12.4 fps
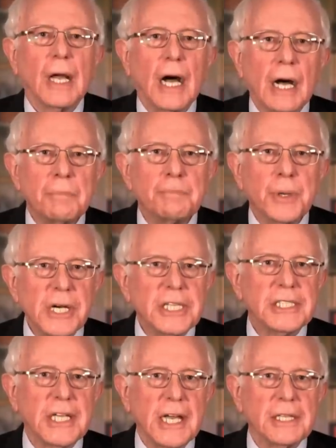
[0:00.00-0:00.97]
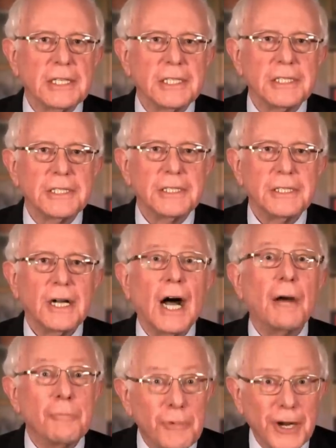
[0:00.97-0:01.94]
I'm Bernie Sanders.
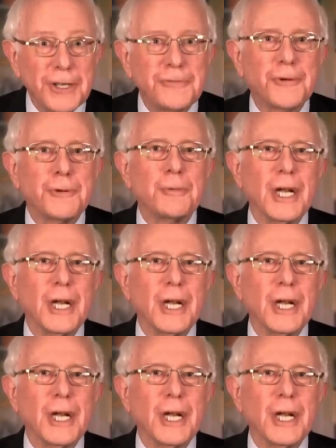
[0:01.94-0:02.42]
I'm running for